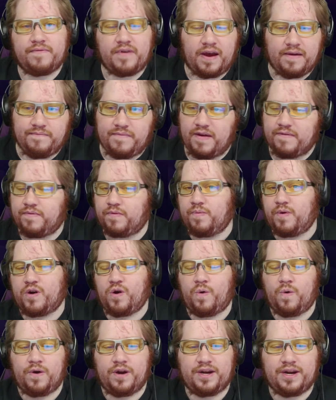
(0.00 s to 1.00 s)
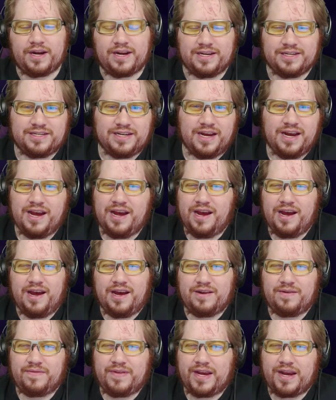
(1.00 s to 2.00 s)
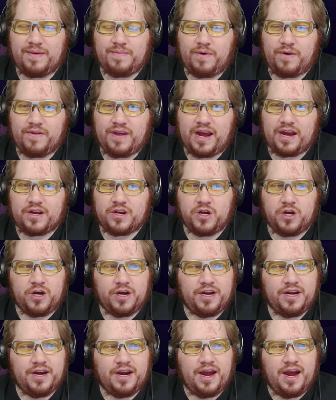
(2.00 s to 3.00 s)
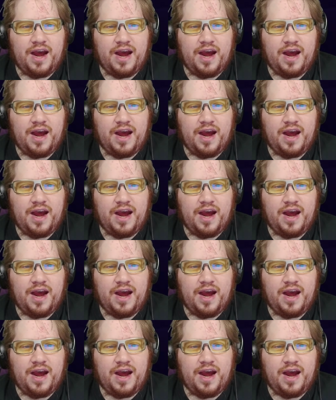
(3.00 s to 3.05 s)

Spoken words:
I've never recorded it because I don't think I'm all that good.